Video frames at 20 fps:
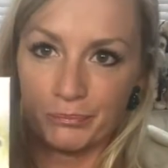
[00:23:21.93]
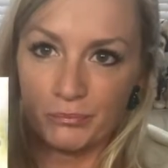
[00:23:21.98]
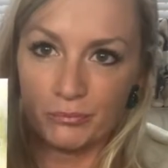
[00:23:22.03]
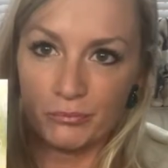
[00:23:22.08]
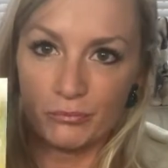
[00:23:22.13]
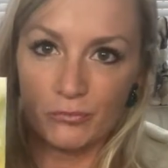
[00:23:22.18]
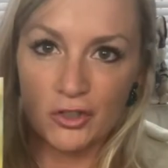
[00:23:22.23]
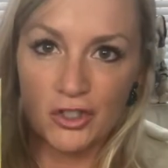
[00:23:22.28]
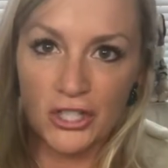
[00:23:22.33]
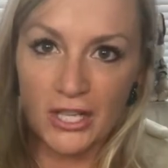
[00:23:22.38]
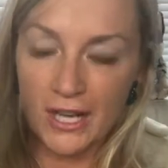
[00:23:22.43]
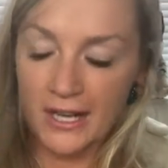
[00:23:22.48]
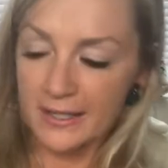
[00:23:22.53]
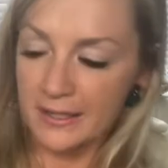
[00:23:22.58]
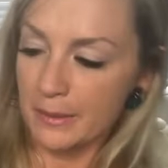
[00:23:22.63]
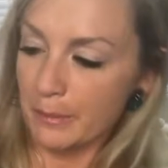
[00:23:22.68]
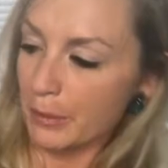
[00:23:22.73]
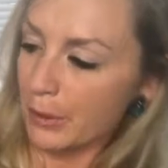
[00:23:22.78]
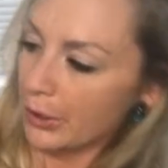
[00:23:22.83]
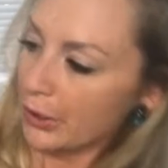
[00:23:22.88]
she has
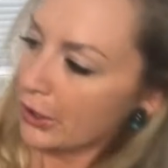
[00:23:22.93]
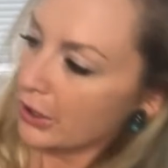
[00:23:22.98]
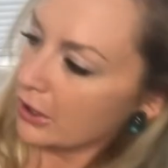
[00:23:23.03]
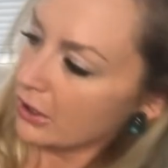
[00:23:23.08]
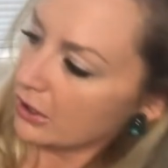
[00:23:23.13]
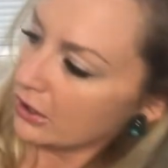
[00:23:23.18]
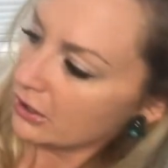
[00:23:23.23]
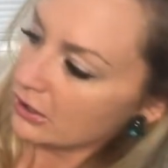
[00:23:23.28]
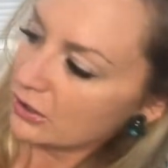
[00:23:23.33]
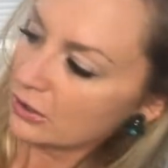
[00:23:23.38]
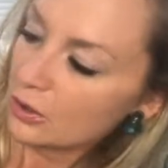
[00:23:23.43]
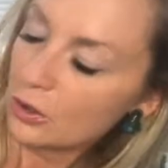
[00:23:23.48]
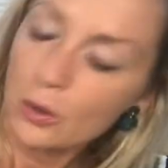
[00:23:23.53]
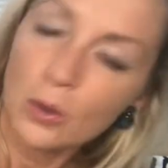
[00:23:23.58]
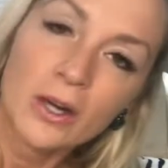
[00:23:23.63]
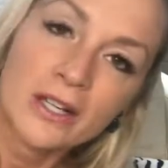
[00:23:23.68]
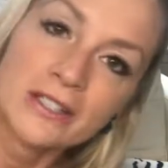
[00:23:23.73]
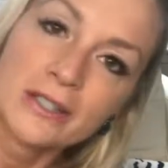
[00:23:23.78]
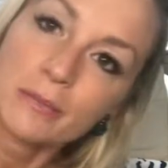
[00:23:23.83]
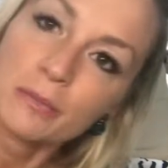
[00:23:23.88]
a book,
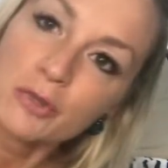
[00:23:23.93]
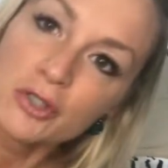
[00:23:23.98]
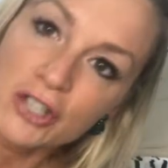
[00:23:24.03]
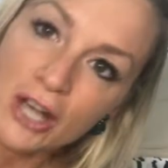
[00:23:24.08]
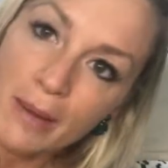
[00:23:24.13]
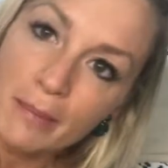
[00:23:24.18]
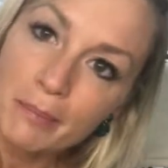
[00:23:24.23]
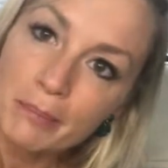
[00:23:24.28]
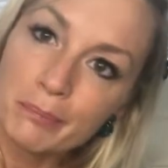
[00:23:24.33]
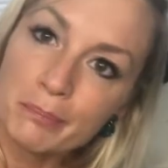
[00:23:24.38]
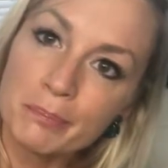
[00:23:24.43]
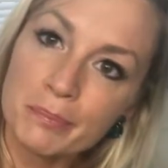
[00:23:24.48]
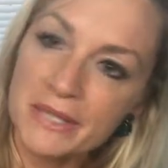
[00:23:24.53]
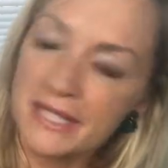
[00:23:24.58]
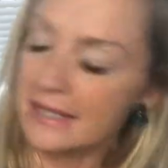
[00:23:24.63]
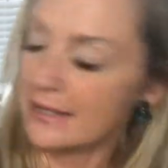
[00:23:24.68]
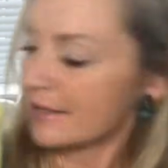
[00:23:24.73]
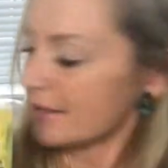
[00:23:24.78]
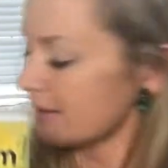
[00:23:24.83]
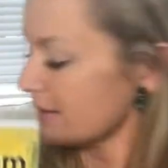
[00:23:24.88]
Quantum
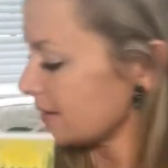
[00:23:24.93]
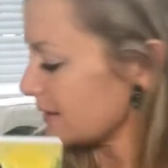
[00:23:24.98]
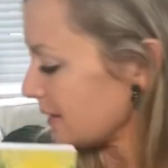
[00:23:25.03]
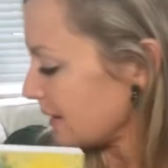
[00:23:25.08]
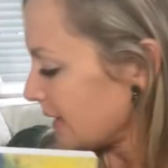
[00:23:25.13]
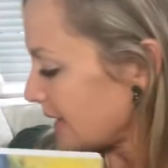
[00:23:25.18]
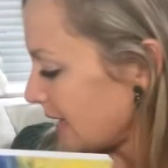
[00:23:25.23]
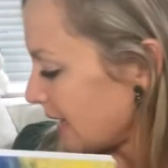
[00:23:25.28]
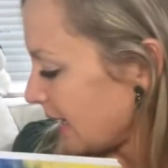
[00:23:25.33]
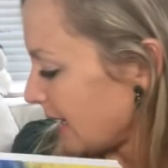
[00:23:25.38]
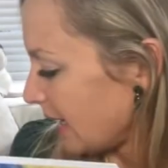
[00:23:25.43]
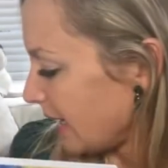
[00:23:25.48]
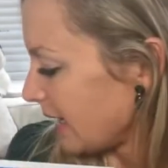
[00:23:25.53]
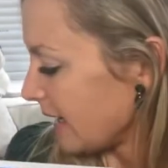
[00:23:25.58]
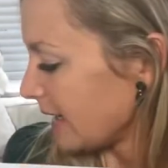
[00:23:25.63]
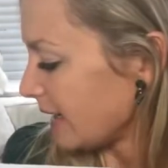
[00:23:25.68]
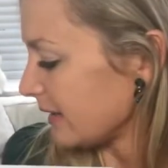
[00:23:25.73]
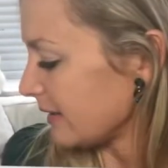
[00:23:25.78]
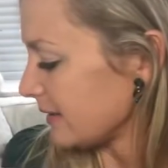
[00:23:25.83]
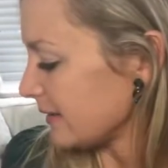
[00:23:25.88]
Jumps
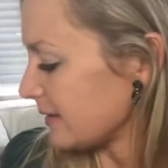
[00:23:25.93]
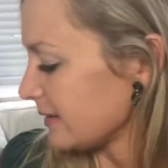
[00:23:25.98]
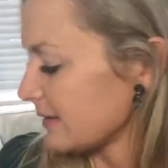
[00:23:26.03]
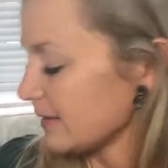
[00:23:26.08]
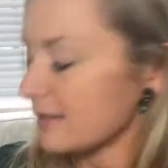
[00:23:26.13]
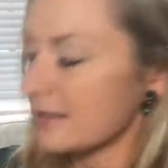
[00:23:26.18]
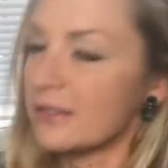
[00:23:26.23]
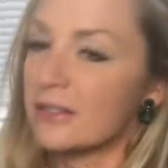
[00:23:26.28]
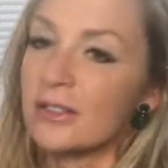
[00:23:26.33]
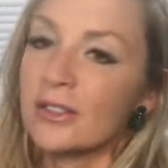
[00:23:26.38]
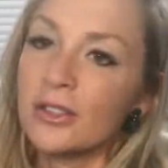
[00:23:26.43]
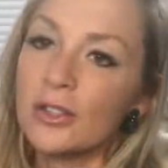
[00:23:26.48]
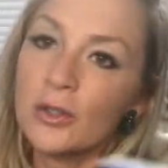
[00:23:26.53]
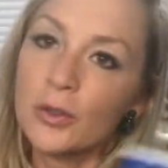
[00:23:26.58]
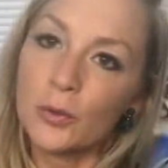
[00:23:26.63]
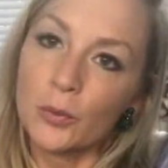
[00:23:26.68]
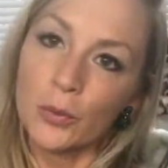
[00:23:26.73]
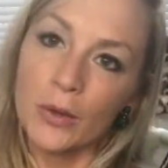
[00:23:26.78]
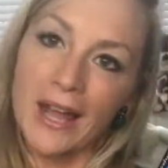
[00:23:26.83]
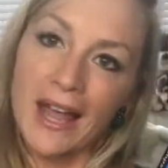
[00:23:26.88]
and
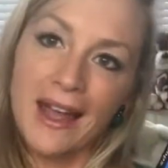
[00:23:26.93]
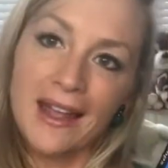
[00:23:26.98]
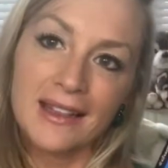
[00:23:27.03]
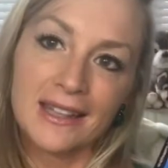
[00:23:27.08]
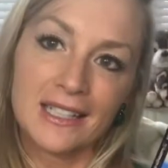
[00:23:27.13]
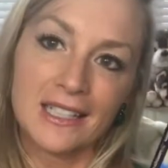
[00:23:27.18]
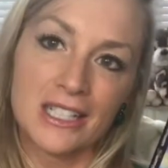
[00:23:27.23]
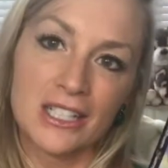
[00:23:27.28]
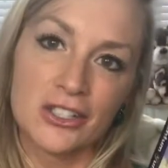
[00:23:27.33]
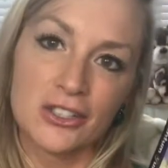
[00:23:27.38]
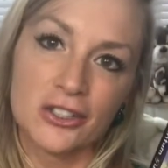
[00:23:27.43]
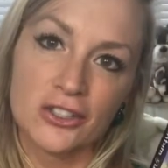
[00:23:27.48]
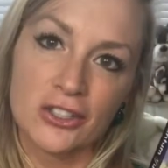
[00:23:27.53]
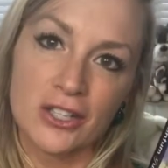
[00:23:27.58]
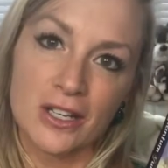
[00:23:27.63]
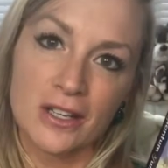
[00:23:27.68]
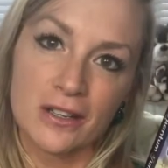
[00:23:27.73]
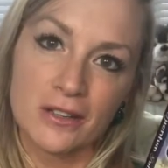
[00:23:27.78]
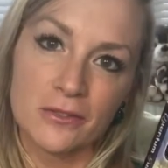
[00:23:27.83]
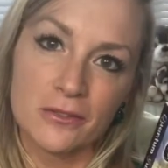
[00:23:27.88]
Reality
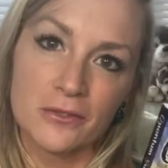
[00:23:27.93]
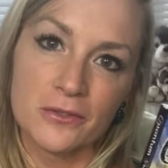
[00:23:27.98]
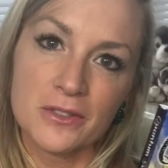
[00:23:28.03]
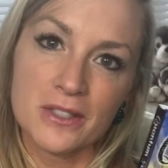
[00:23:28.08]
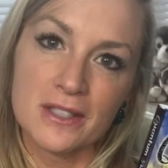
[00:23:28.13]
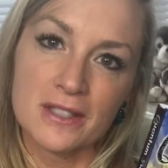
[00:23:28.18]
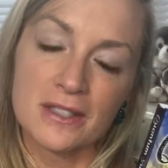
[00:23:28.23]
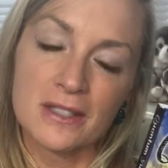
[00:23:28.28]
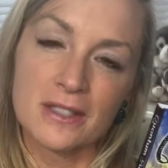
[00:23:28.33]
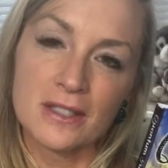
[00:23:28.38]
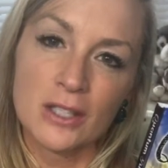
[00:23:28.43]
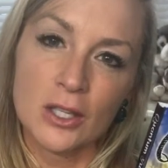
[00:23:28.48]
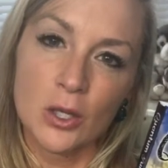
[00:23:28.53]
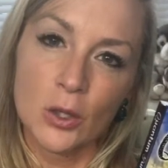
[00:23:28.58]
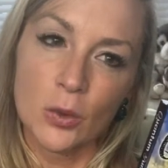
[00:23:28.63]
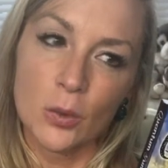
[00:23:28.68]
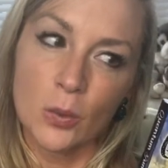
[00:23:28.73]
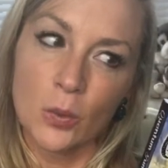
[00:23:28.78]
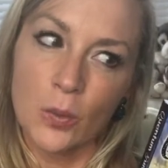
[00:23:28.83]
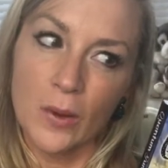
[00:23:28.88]
Shifts,
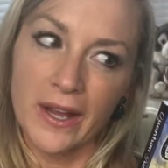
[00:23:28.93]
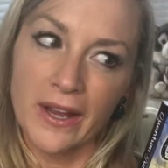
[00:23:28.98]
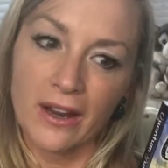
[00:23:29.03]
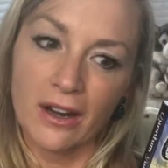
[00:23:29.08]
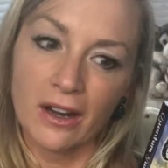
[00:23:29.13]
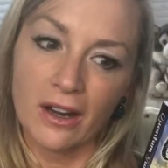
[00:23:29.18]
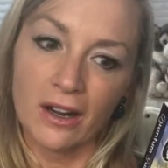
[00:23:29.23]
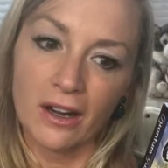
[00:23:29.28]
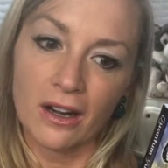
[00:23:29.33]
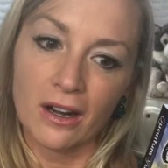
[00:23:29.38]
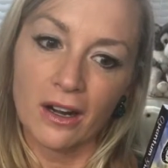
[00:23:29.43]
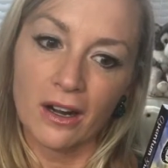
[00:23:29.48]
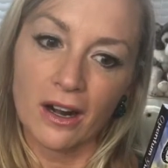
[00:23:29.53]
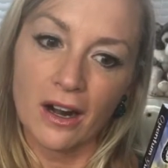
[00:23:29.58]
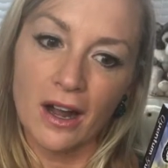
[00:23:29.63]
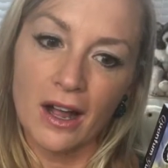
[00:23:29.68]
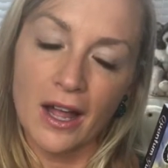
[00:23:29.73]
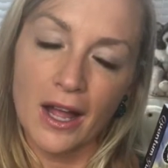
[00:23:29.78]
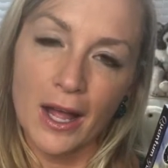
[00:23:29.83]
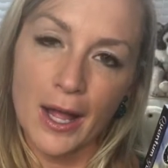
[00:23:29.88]
where